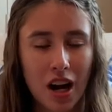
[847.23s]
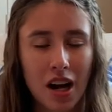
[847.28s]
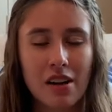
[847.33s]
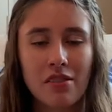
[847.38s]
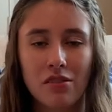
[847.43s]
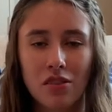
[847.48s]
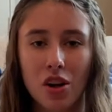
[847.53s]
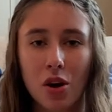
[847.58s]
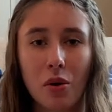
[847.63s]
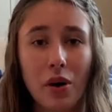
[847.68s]
I
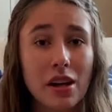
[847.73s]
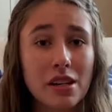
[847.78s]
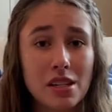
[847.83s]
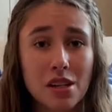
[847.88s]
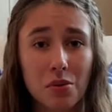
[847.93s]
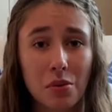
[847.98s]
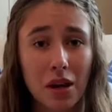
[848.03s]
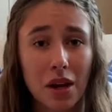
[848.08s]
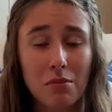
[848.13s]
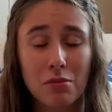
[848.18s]
have no
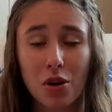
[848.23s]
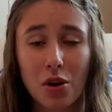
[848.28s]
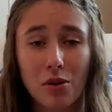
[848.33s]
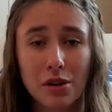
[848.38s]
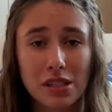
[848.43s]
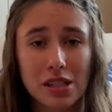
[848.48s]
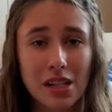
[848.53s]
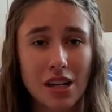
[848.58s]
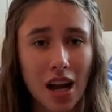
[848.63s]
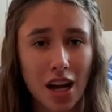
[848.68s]
idea when I'm
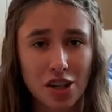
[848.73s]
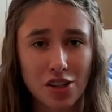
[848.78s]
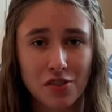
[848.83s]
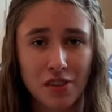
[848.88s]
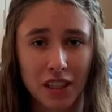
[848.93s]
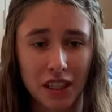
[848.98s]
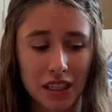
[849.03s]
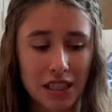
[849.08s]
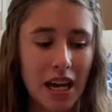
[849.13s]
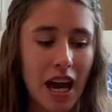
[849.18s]
going to
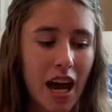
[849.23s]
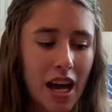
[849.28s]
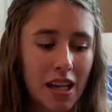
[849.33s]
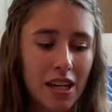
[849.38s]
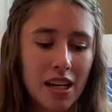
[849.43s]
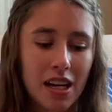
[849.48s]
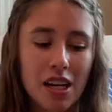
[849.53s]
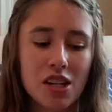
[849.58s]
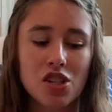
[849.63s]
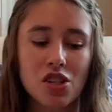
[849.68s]
Nashville
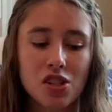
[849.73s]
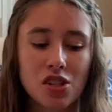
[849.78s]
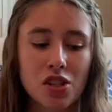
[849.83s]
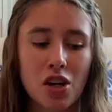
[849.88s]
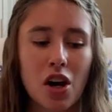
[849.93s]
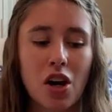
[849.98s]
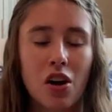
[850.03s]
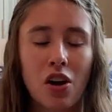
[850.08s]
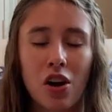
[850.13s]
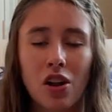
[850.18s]
again, and I just
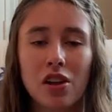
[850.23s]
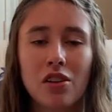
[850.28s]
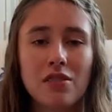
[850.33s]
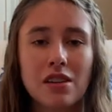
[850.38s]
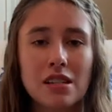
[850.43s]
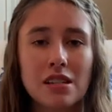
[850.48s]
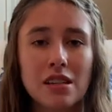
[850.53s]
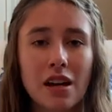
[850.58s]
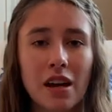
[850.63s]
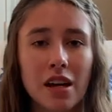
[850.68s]
thought all of
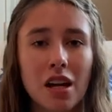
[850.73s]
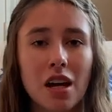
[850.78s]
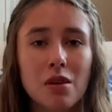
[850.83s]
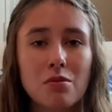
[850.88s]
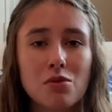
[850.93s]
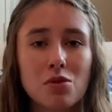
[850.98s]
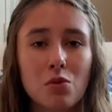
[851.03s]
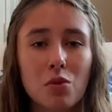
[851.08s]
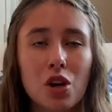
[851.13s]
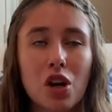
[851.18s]
these
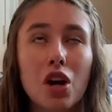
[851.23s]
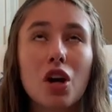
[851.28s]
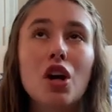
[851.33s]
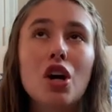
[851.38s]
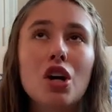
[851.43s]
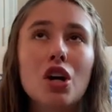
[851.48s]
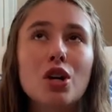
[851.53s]
items were